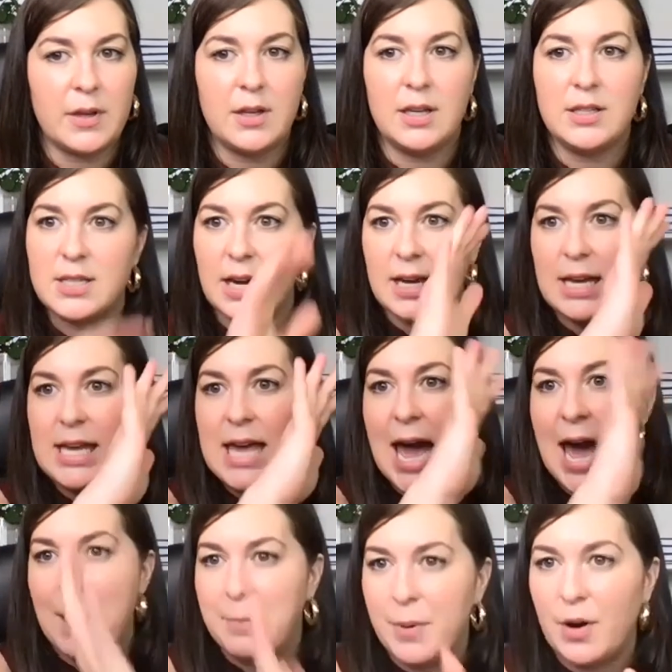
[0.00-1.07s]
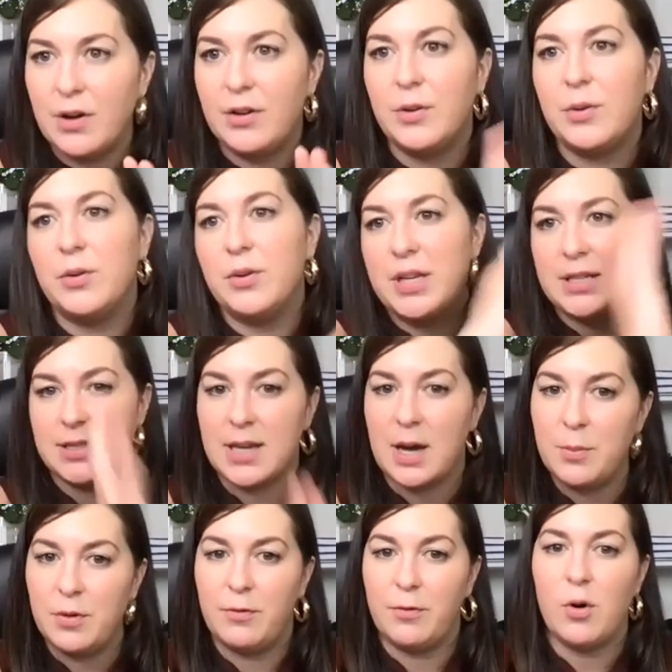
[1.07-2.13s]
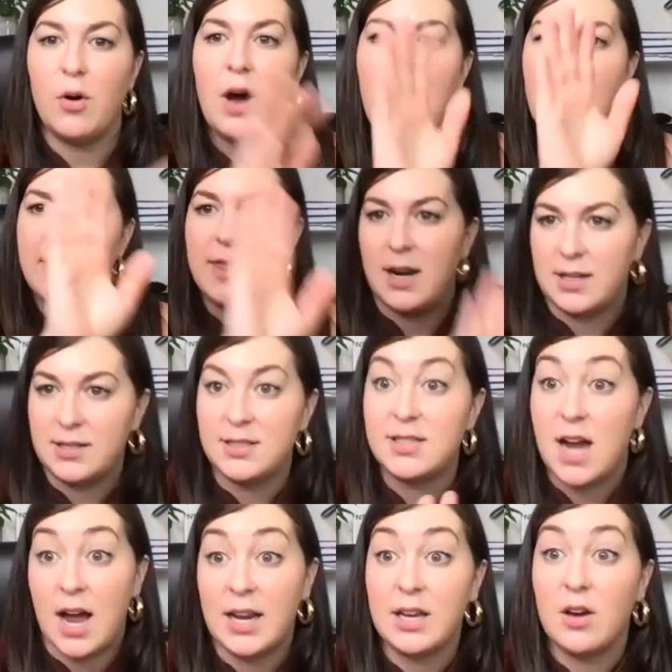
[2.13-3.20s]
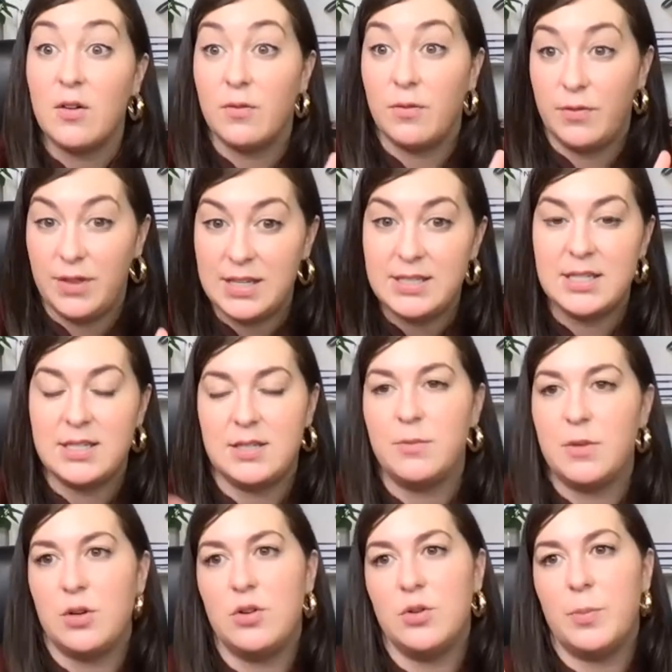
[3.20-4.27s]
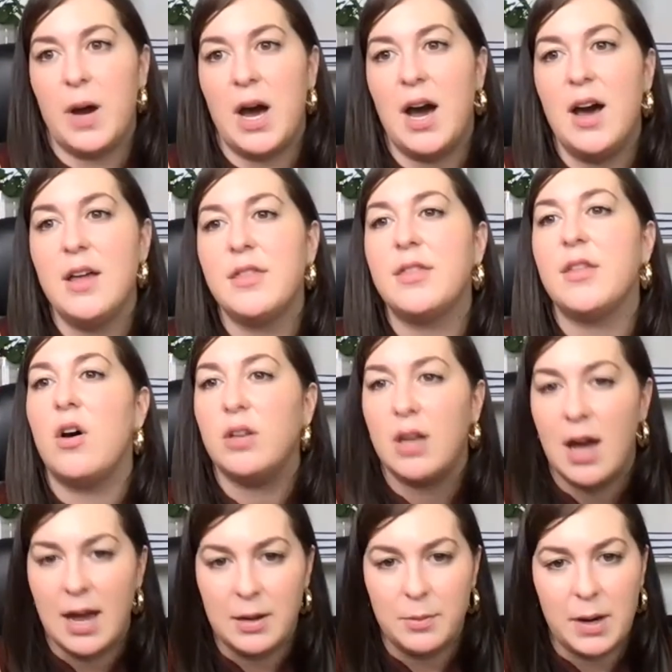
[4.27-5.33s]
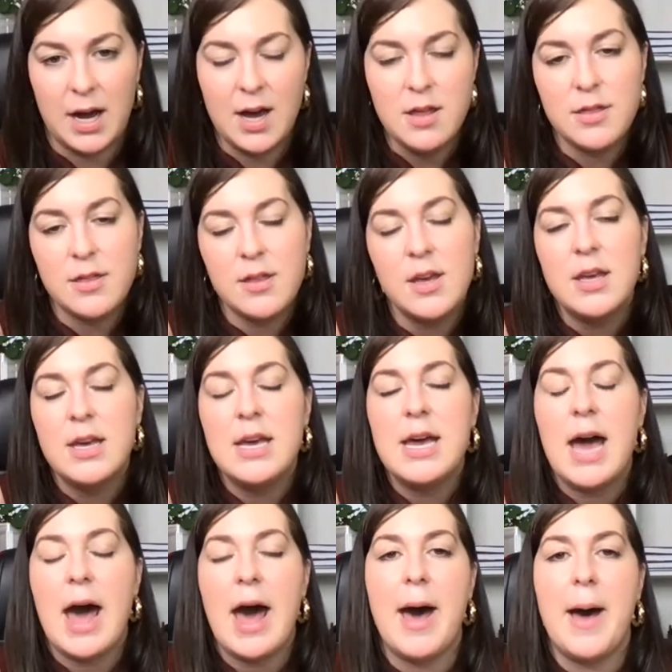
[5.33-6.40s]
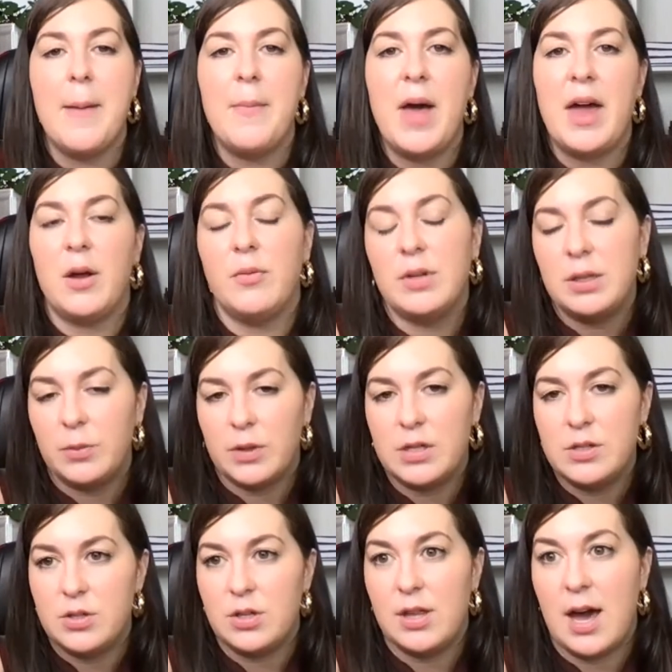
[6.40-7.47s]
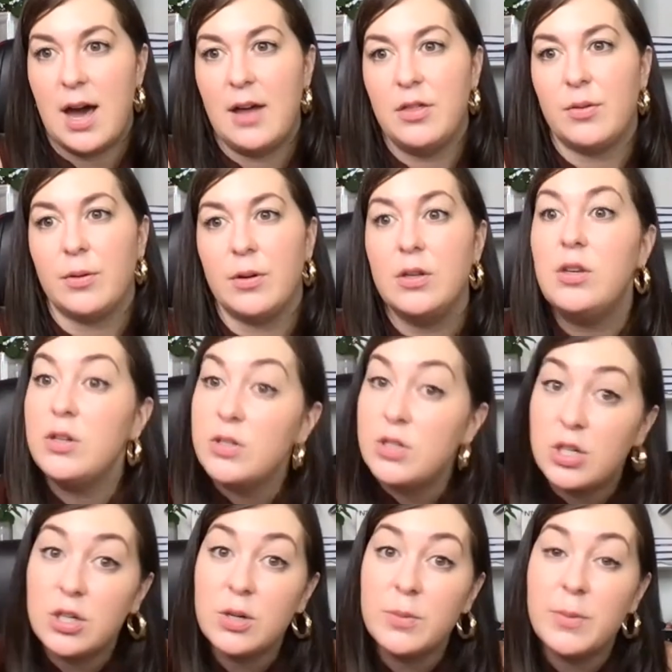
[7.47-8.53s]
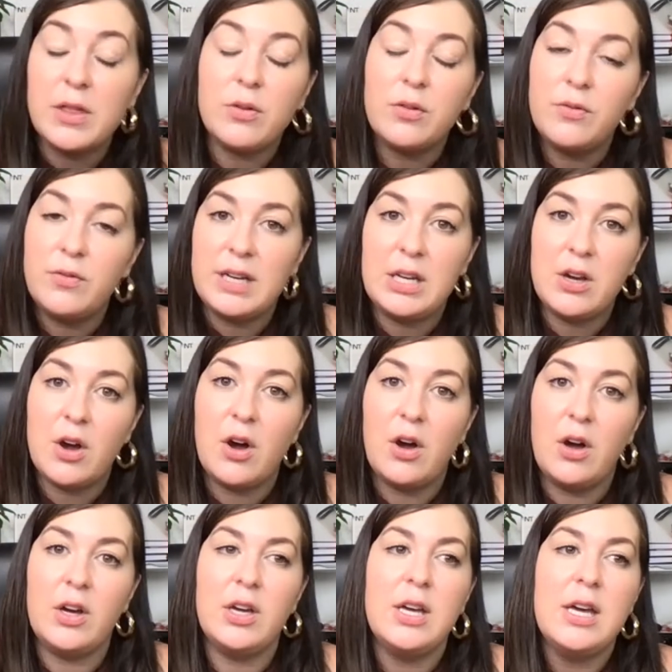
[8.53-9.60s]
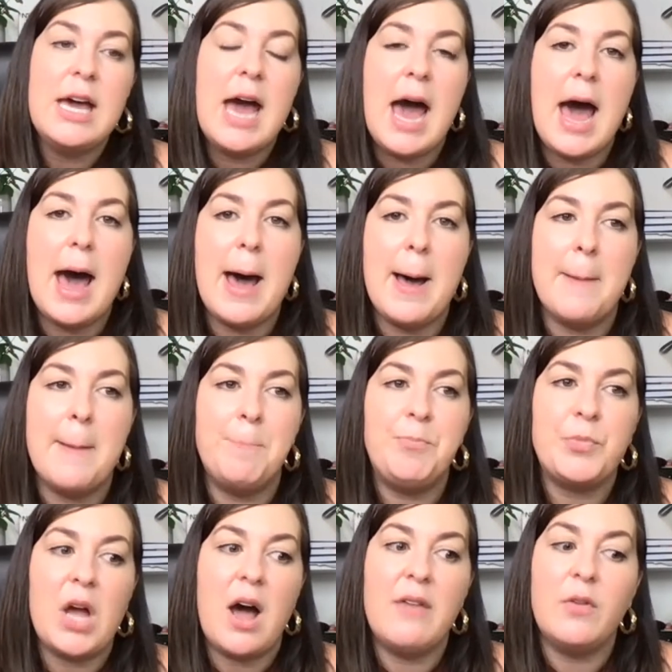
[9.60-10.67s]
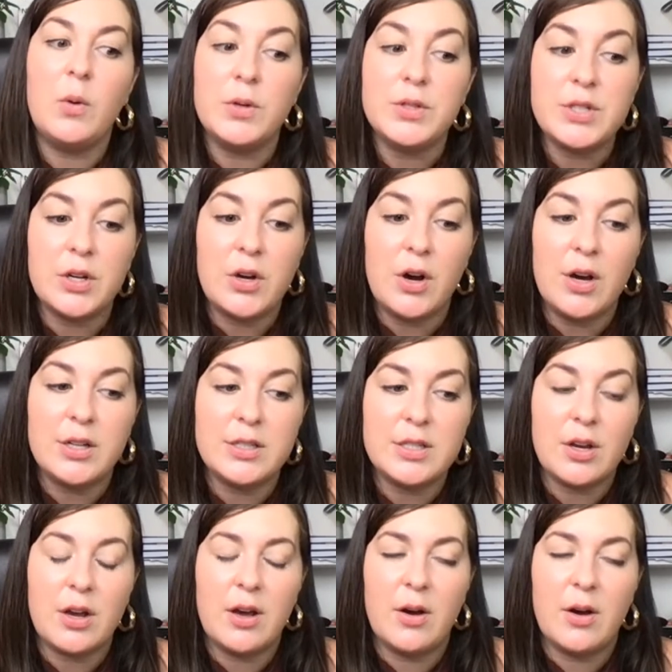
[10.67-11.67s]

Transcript: it's like a cap on all that's come before, and then a starting of this is the new path, the online path. And I really want to do that through YouTube and through video. I've also got,